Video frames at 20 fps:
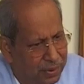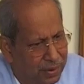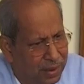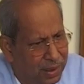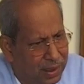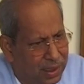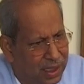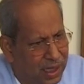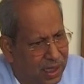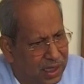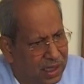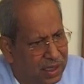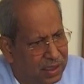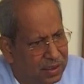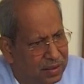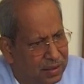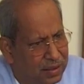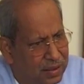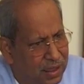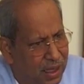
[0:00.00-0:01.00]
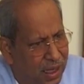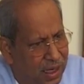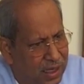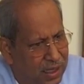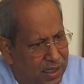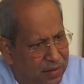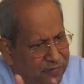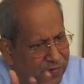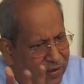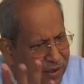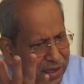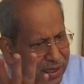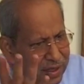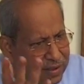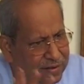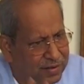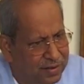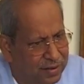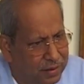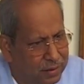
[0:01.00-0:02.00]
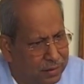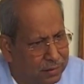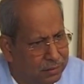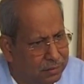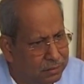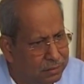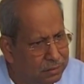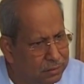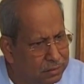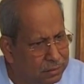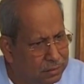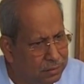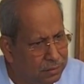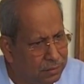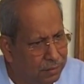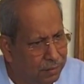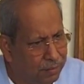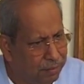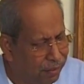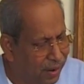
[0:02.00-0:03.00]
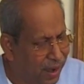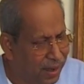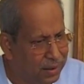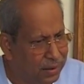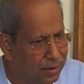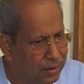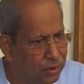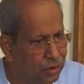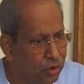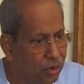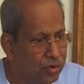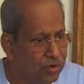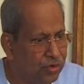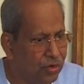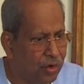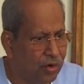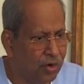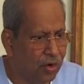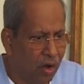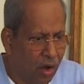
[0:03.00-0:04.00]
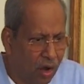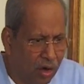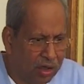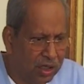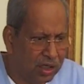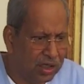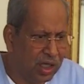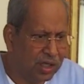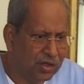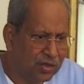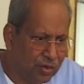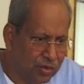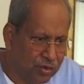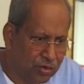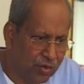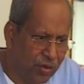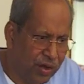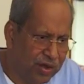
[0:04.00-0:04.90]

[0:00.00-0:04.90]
temporarily and he forgets it. But those who are not in that